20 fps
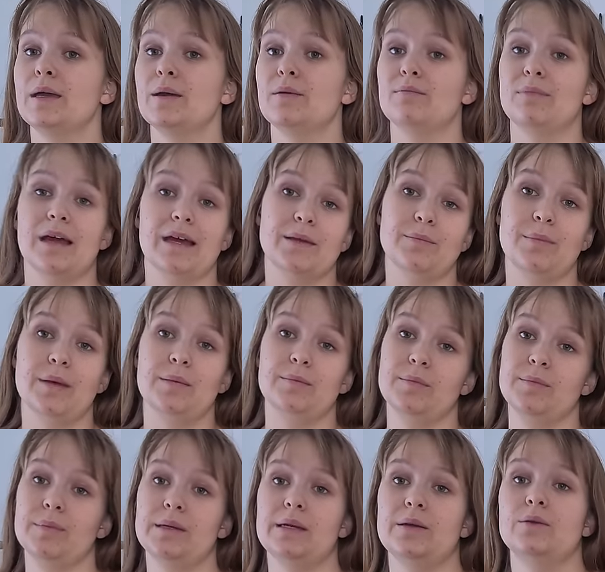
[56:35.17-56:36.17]
black Baby
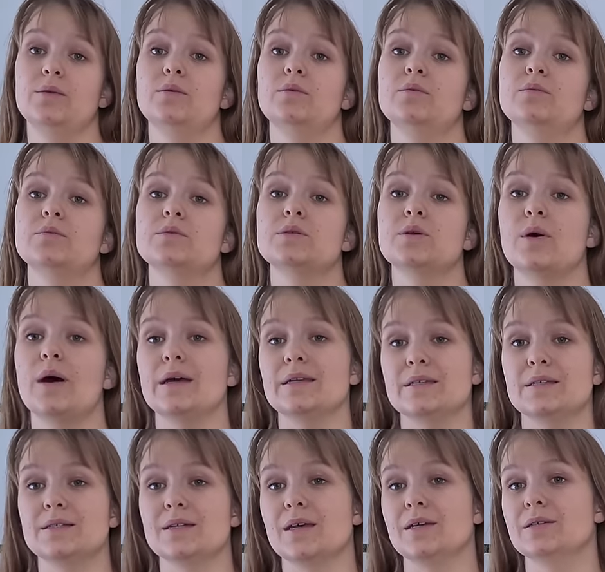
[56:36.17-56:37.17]
Merino, so I
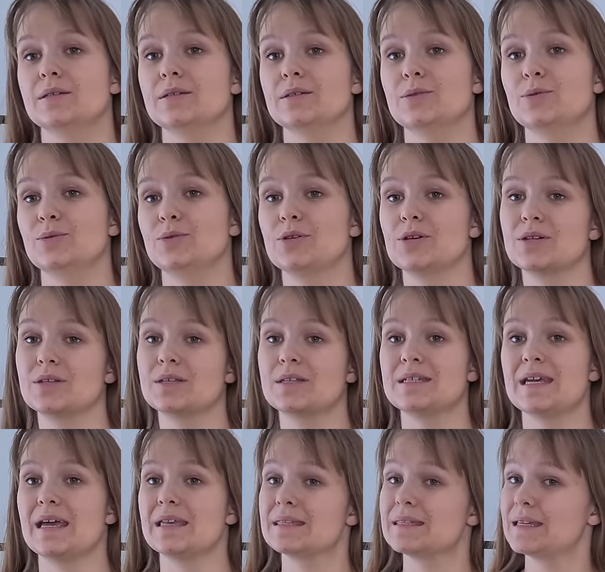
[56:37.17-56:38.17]
decided to just
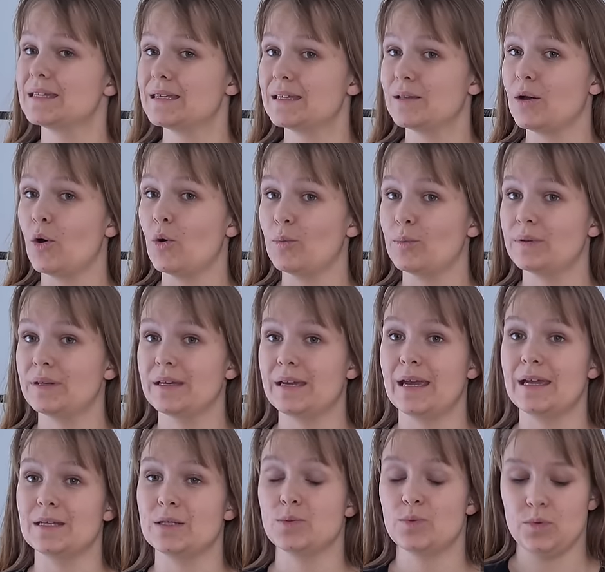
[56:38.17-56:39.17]
chance it and hope the
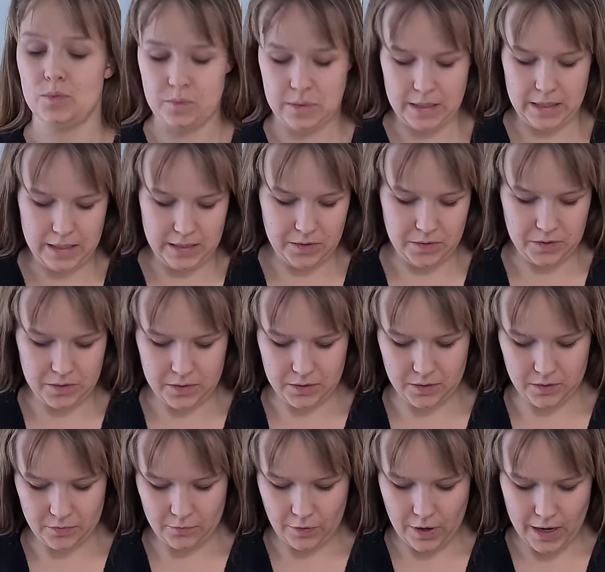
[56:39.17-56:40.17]
gauge would be
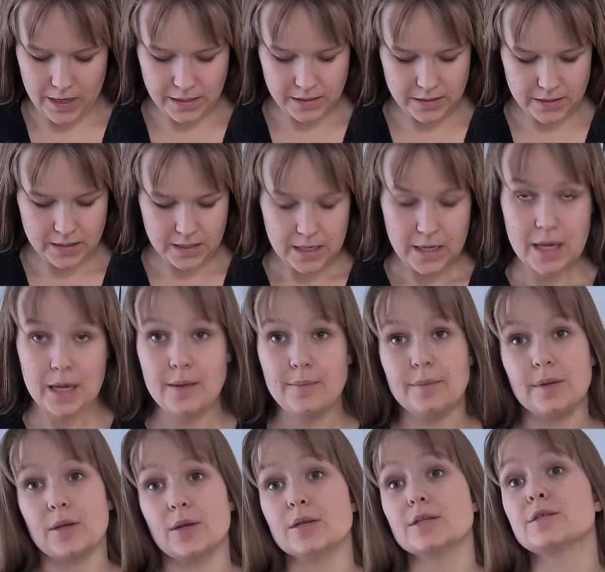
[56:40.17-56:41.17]
right.
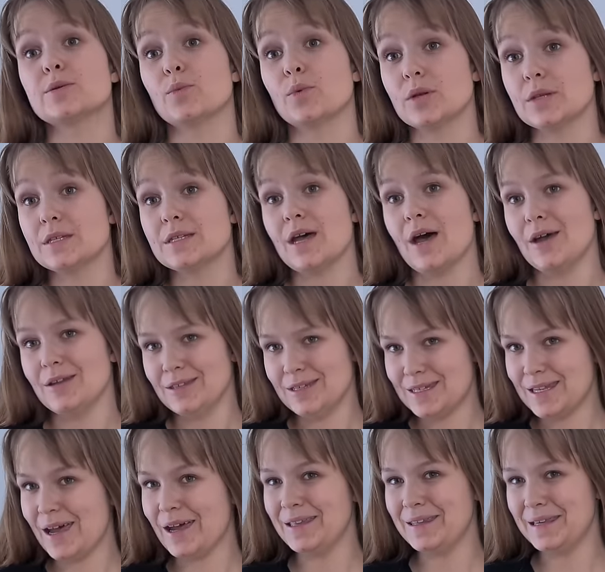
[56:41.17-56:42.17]
Because once I
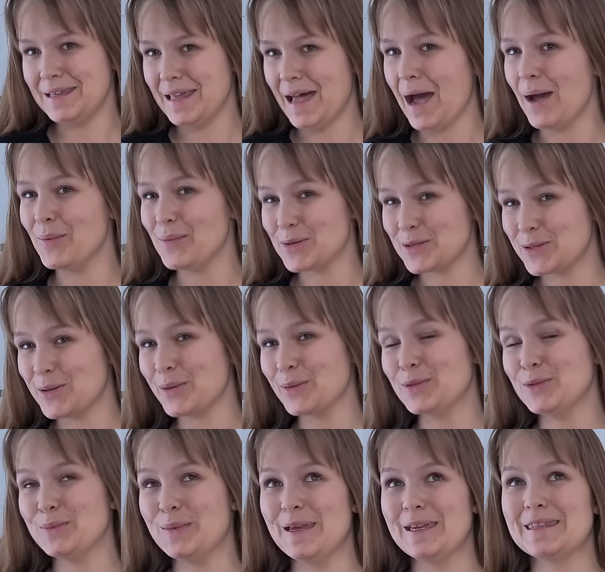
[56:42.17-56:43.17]
decided I was going
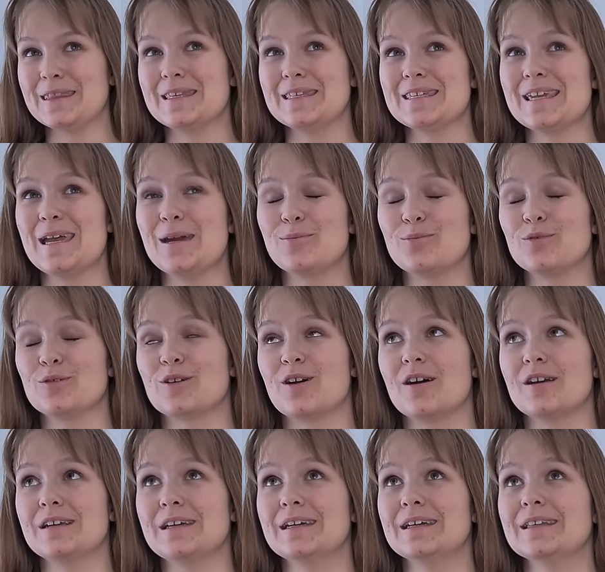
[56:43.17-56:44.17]
to make this April
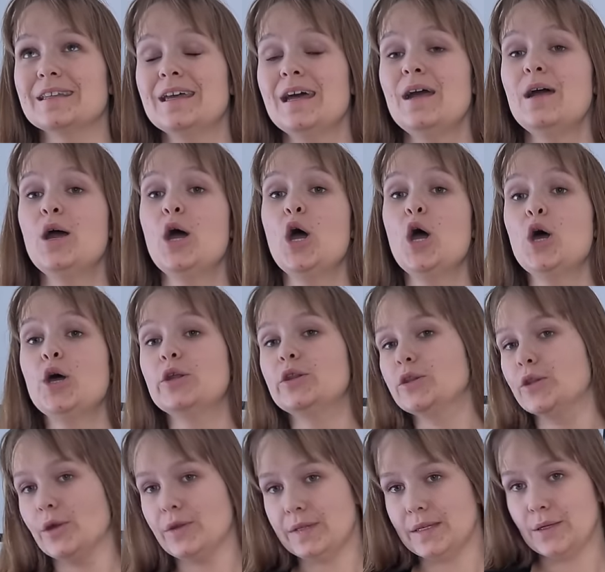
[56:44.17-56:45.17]
cardigan,
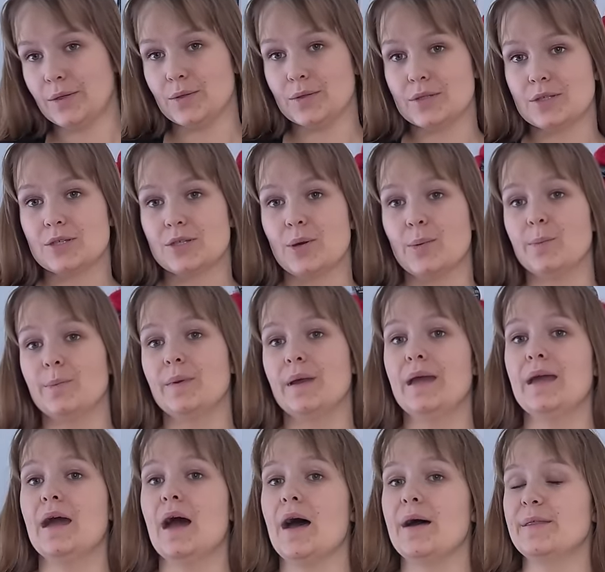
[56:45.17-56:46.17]
nothing could stop
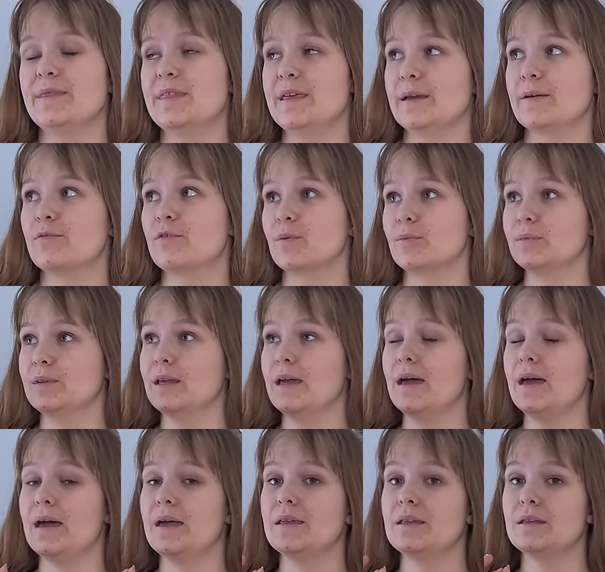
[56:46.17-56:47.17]
me. I think from
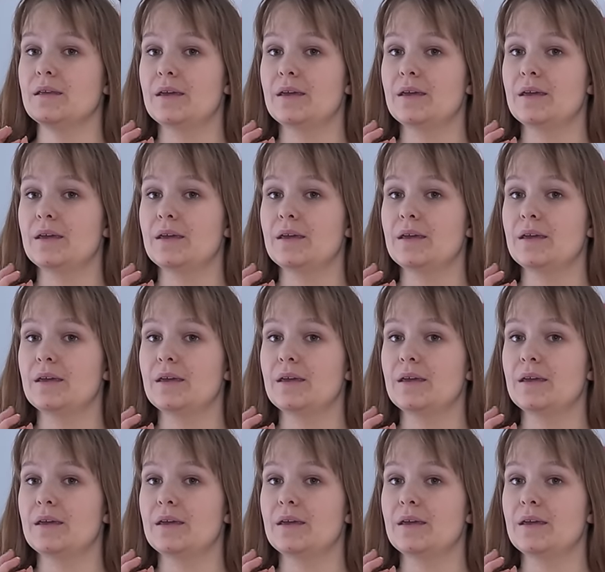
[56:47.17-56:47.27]
the